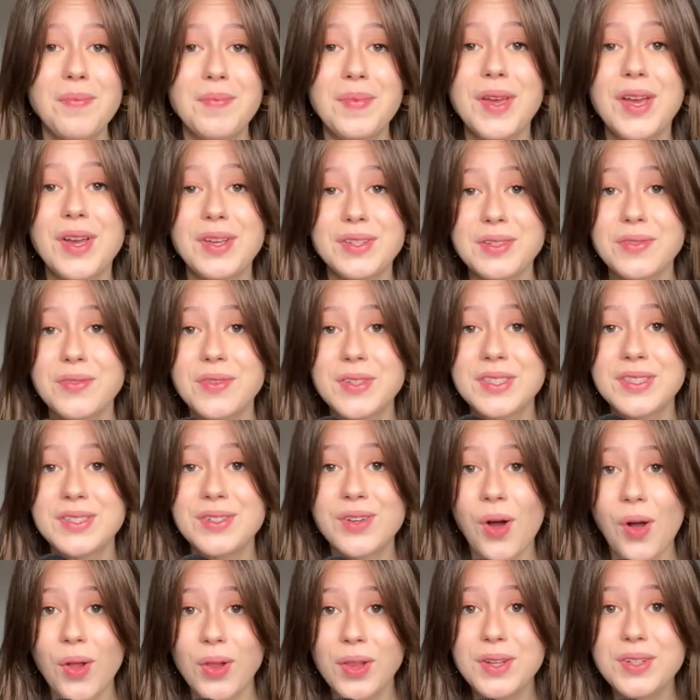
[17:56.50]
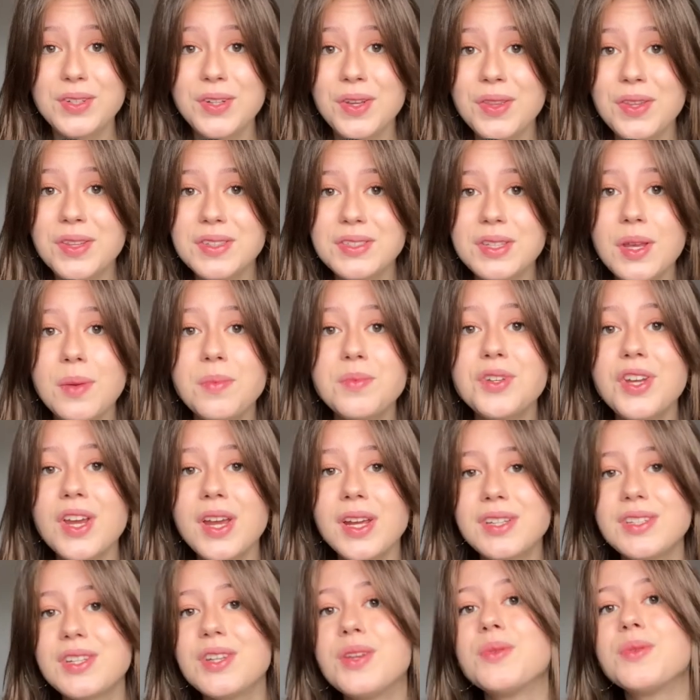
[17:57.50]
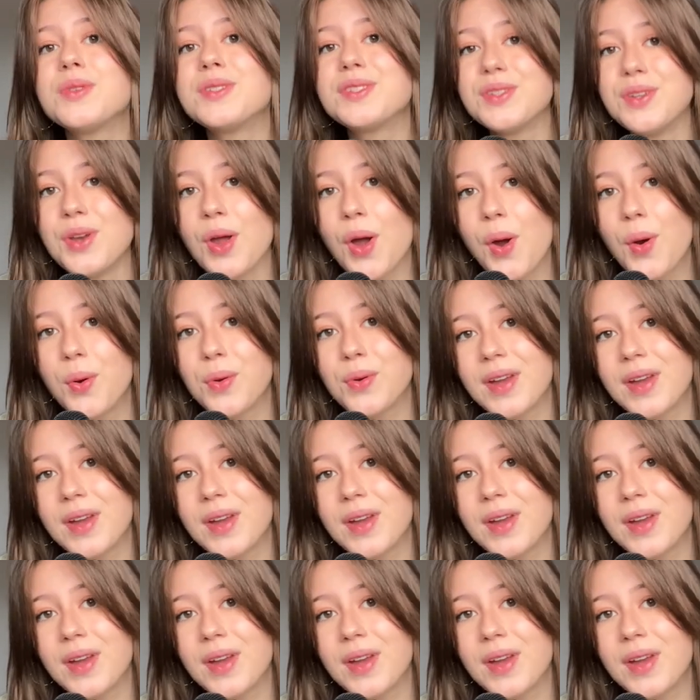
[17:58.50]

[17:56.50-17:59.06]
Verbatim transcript: because of his knowledge on the subject, he was known